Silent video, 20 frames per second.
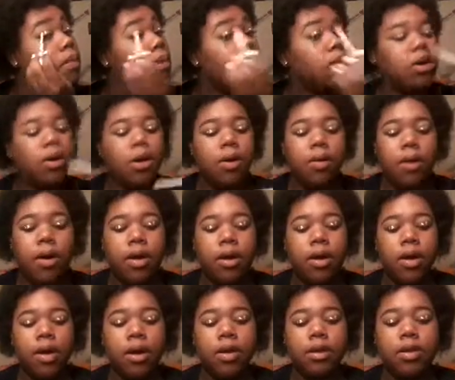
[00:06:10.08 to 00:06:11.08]
And don't
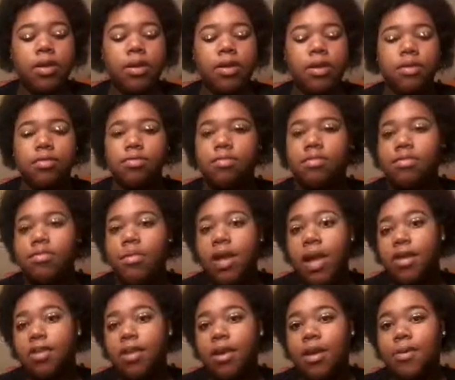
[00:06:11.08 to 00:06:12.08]
worry, y'all, the
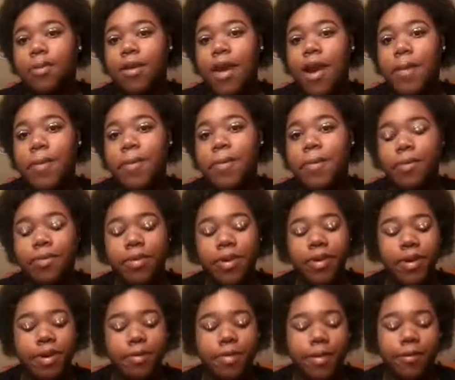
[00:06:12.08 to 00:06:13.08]
eyeshadow primer will
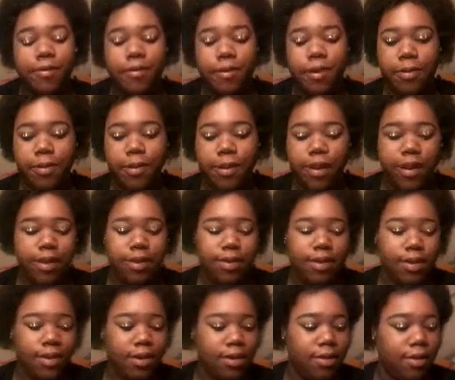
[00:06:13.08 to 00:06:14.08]
blend in perfectly with the
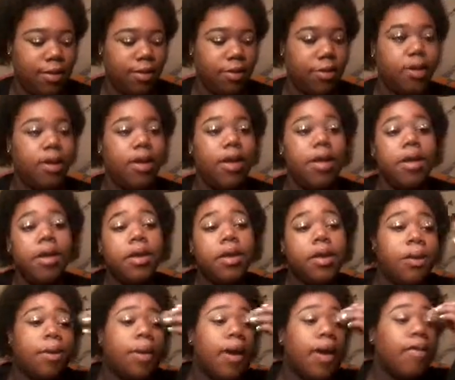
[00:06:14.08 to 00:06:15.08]
concealer, so
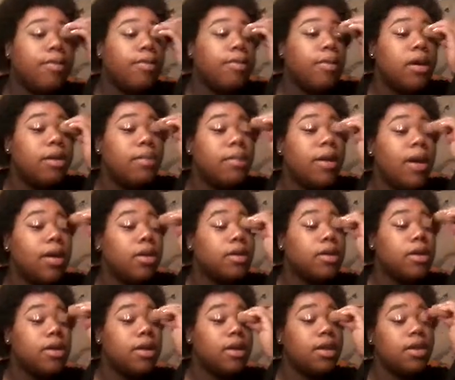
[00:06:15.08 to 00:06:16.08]
you don't have to worry about it
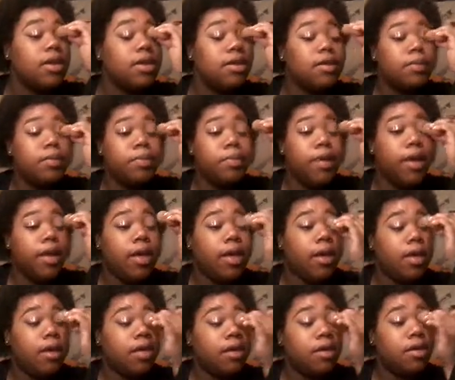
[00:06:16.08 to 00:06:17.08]
looking this
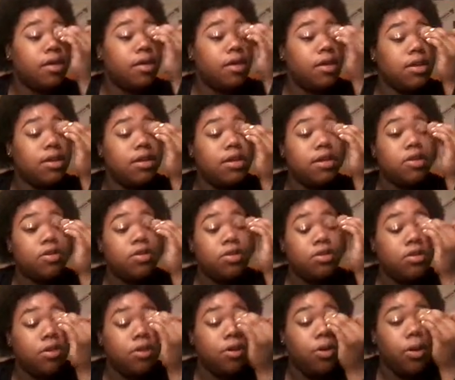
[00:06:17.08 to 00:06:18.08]

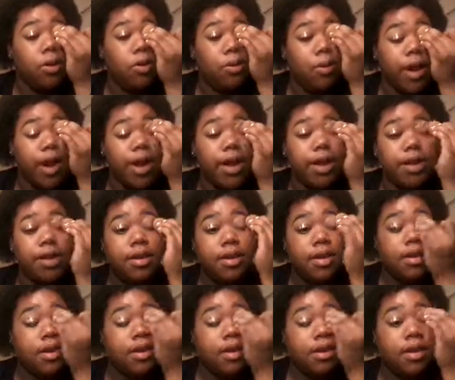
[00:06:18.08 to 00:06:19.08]
pale-ish or
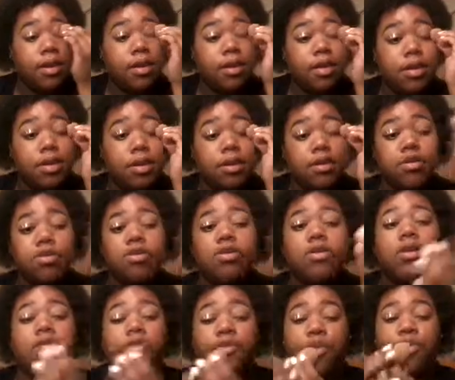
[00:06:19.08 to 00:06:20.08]

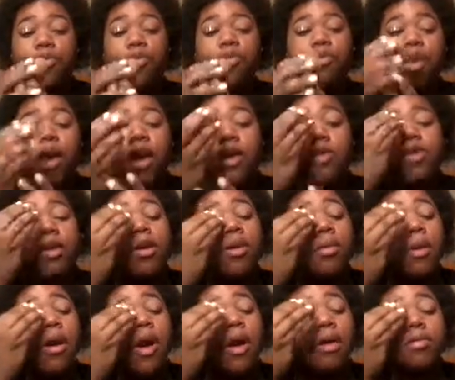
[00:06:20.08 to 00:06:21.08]
white-ish. If you use
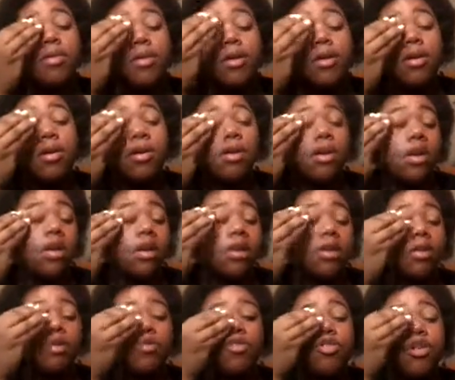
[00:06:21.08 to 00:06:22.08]
eyeshadow primer,
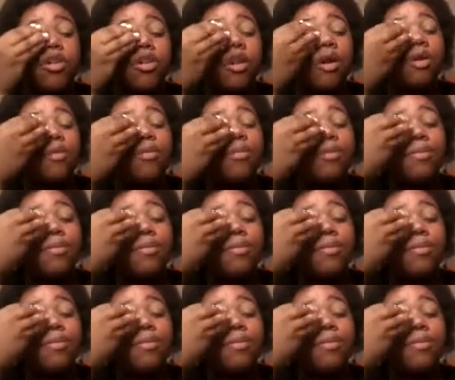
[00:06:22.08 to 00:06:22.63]
you should know.